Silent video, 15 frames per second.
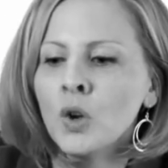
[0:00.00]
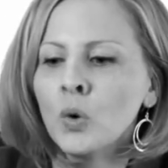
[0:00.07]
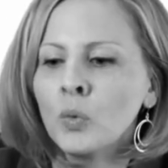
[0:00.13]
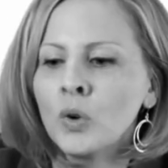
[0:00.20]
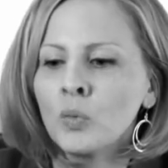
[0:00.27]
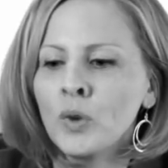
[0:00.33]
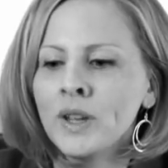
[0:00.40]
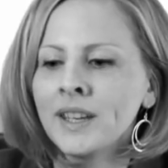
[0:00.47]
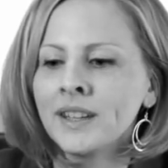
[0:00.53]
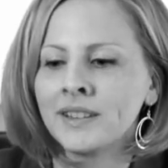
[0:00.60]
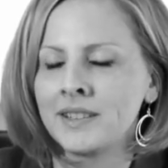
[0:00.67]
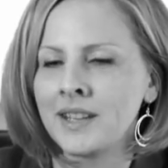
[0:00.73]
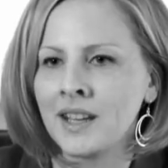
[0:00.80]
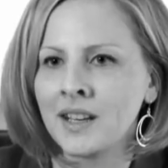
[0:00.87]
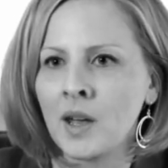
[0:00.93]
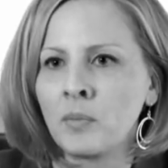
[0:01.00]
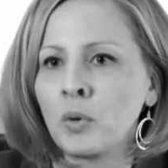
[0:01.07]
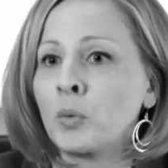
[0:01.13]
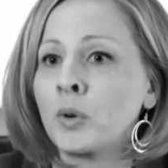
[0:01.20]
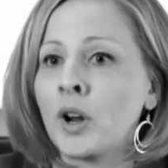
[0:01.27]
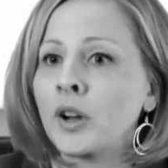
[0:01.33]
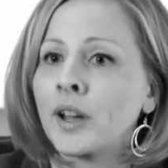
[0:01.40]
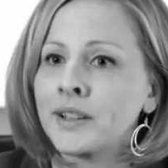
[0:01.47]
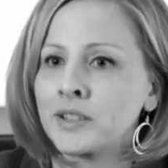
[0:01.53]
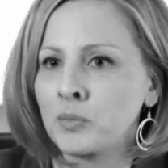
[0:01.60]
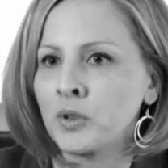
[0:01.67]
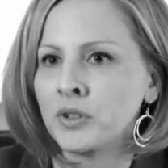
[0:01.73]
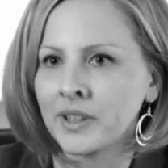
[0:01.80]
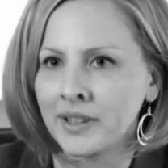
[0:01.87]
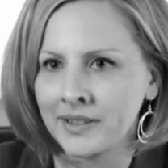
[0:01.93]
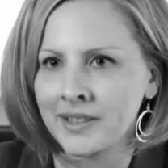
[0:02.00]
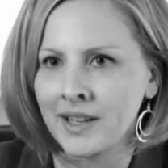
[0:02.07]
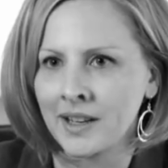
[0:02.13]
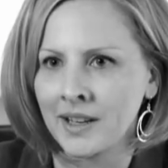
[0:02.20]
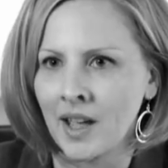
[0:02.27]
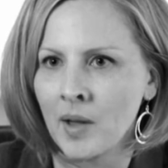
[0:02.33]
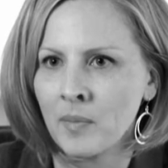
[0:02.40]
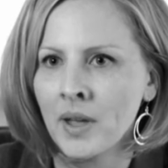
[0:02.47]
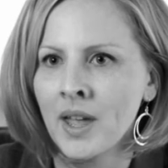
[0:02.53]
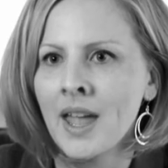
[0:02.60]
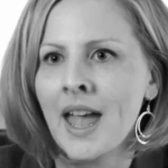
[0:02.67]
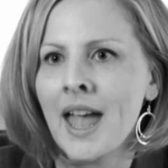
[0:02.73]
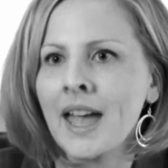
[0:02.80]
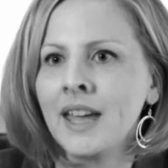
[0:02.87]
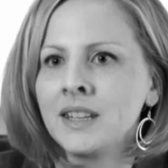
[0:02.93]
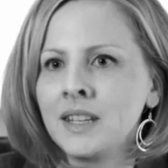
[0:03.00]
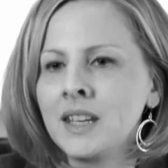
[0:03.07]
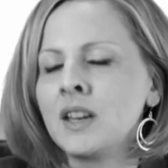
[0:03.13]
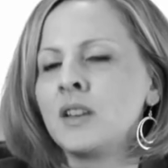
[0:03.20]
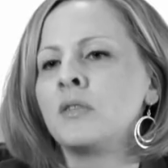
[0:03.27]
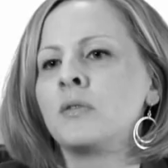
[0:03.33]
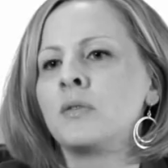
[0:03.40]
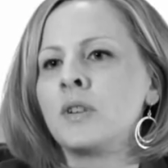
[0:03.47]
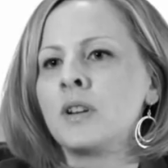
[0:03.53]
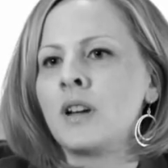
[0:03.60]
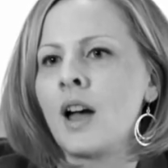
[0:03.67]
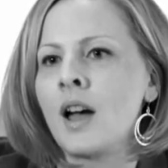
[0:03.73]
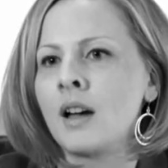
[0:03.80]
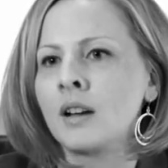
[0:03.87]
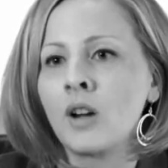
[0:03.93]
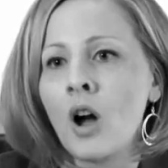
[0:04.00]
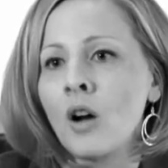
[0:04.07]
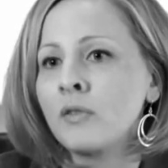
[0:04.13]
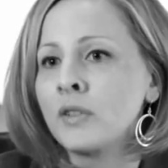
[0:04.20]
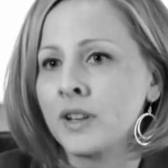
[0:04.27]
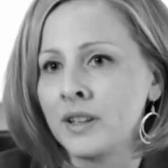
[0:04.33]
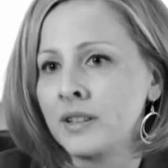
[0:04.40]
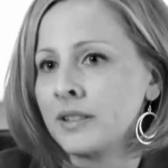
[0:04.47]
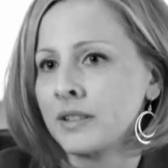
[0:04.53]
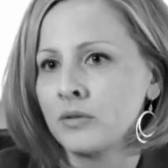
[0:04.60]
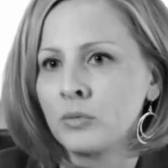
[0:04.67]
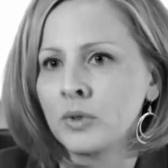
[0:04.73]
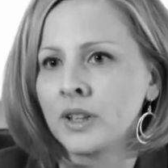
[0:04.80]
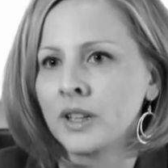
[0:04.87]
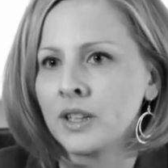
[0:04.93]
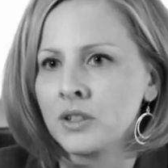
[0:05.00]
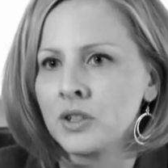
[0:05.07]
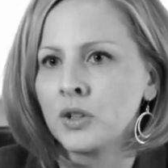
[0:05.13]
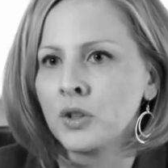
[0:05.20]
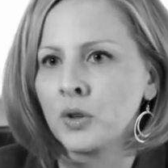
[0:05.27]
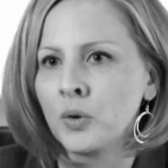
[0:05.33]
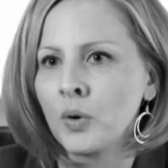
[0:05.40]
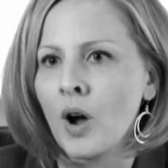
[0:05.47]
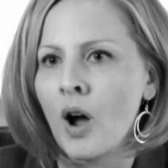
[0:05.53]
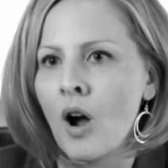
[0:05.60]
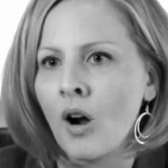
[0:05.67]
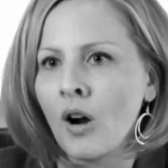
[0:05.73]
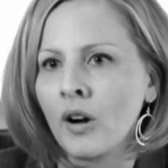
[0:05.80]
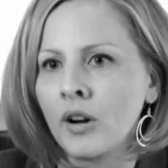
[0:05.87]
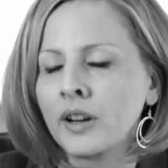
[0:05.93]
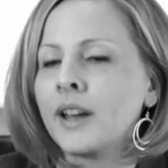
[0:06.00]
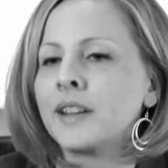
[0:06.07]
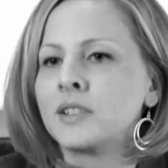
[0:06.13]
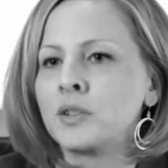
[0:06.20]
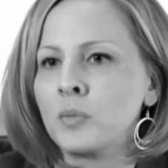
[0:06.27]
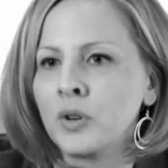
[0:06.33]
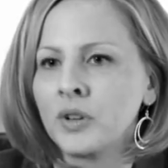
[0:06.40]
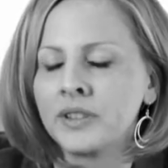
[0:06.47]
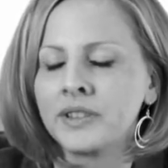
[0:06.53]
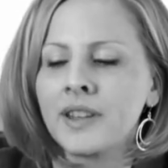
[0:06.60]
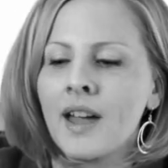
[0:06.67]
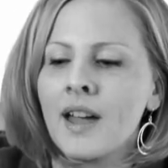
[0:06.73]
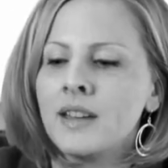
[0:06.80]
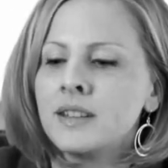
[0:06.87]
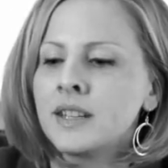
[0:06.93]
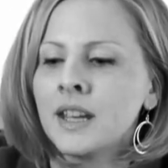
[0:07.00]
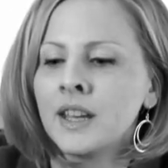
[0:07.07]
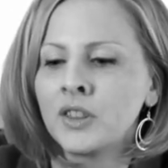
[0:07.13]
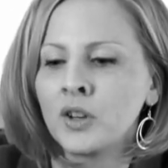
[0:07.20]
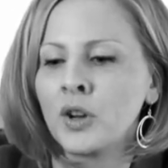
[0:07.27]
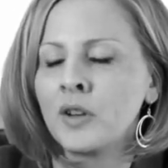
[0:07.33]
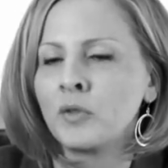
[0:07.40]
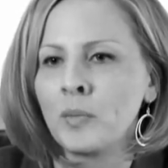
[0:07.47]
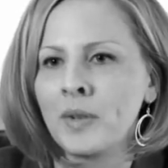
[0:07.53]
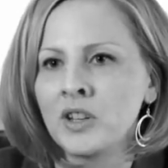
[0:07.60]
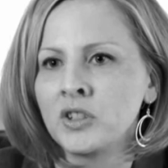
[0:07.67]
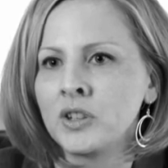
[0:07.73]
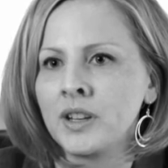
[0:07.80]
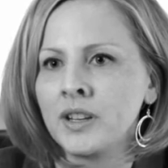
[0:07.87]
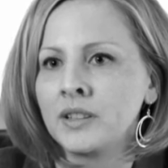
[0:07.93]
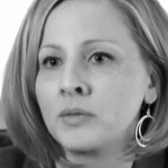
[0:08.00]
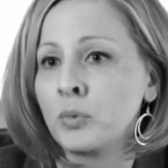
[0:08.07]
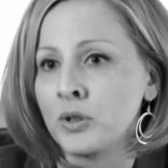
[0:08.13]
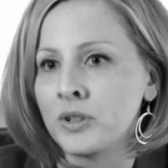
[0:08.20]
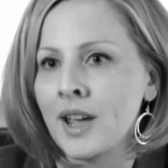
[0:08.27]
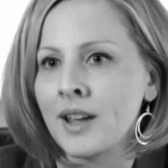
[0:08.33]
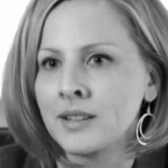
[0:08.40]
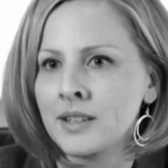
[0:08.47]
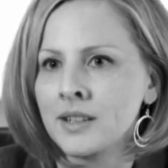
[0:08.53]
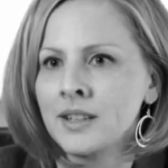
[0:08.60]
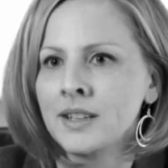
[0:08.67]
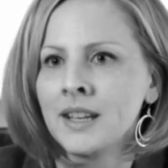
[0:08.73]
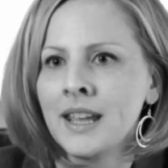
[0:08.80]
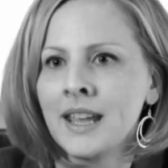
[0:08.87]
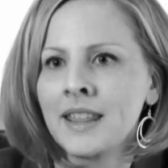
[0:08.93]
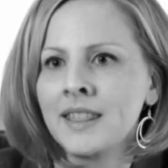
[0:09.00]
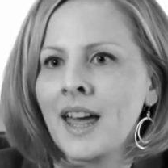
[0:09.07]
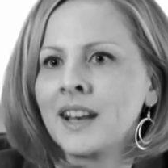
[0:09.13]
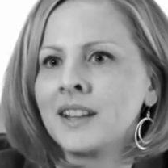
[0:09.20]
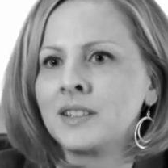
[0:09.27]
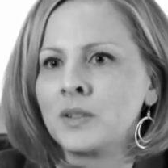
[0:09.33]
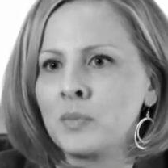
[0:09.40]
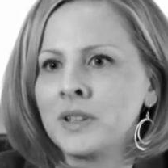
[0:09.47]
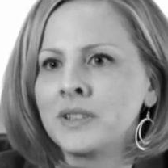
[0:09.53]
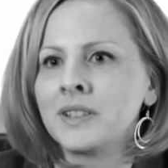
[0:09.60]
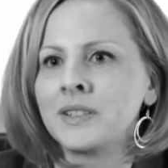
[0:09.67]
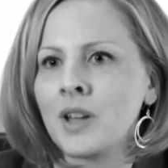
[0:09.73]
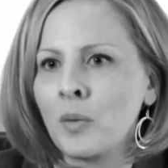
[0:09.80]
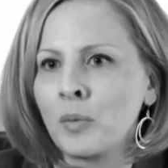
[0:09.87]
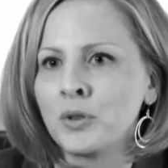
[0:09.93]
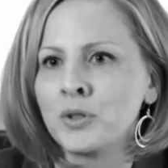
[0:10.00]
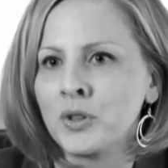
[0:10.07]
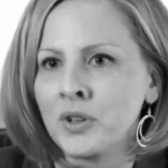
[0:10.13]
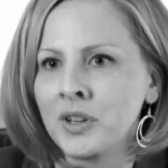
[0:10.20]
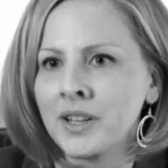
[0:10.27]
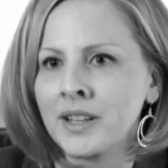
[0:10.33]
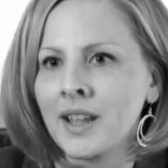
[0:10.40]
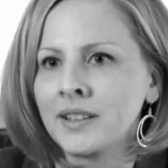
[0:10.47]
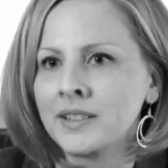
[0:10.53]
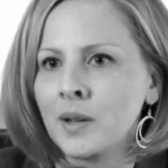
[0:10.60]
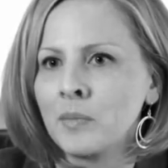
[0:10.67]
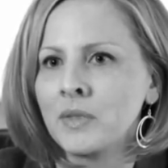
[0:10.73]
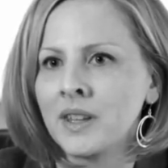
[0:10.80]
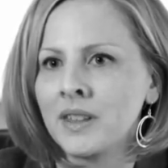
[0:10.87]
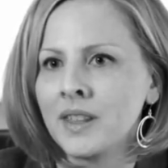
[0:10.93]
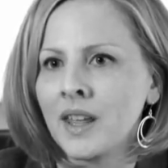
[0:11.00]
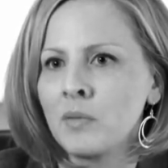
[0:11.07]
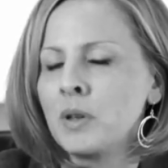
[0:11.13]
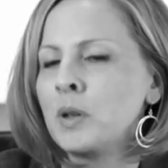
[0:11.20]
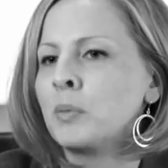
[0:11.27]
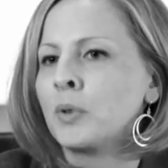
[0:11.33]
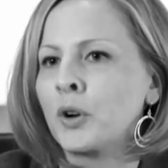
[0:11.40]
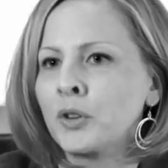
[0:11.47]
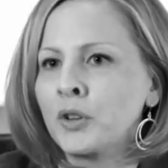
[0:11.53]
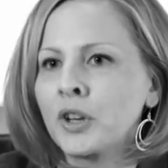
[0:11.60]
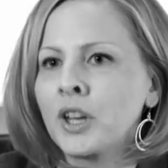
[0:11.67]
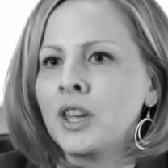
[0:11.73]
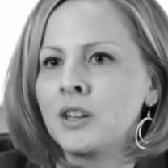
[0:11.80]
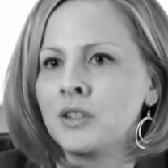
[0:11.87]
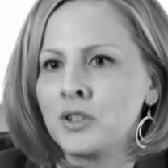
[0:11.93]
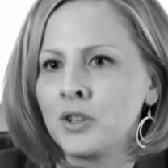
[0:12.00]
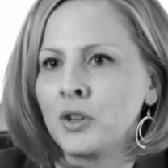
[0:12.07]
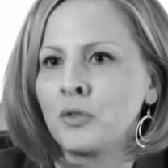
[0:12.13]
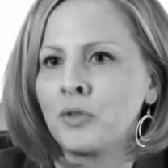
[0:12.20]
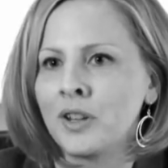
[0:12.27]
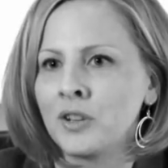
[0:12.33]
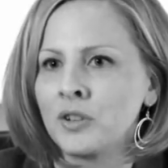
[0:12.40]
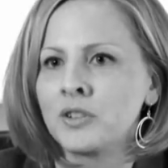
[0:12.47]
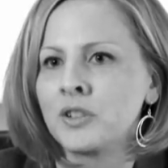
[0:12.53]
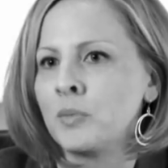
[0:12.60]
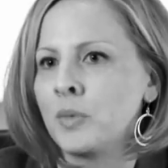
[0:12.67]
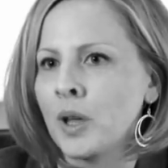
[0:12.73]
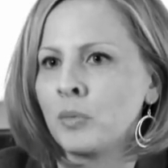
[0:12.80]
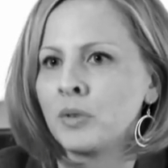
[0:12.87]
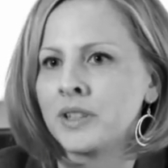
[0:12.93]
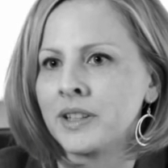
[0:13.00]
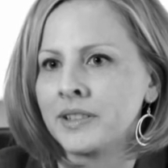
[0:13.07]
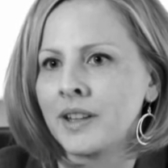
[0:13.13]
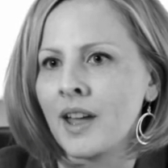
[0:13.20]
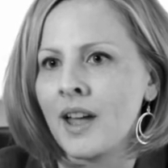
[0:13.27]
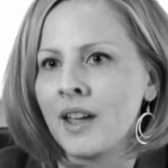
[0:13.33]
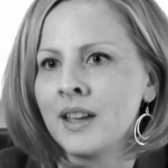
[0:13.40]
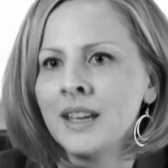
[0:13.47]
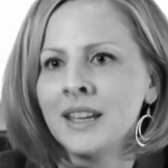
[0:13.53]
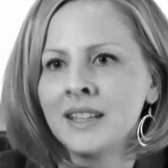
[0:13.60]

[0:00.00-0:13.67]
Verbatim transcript: When we can stand up, or when our customers can stand up and give confidence really to our customers that their information is protected, that is a business opportunity. That's something that people are looking to their vendors to be able to say.